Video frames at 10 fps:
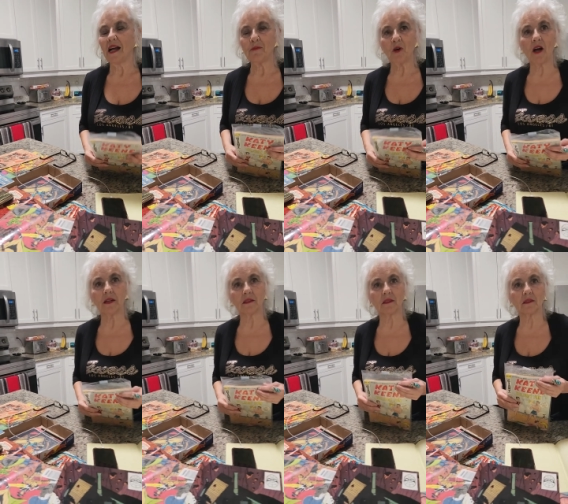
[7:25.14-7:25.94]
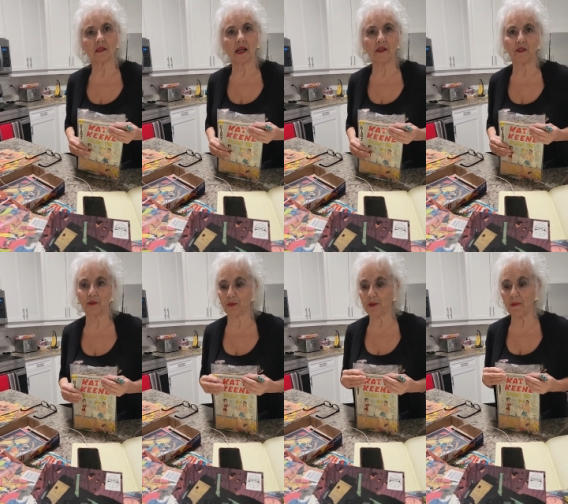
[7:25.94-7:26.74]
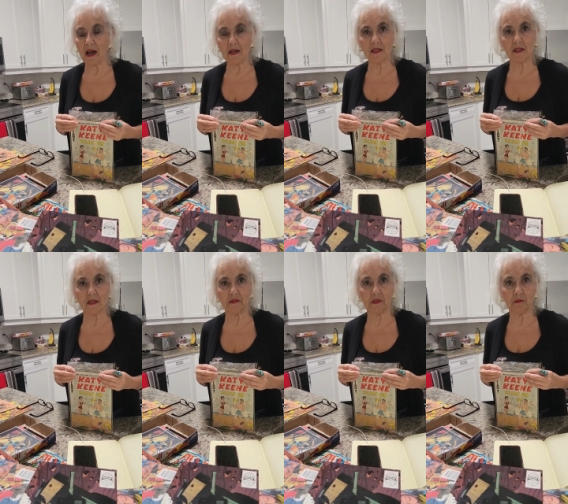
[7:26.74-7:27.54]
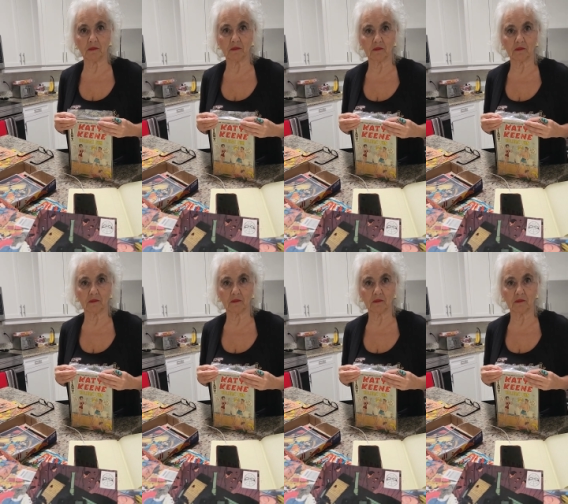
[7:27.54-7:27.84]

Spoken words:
I bought, 3 boxes of them.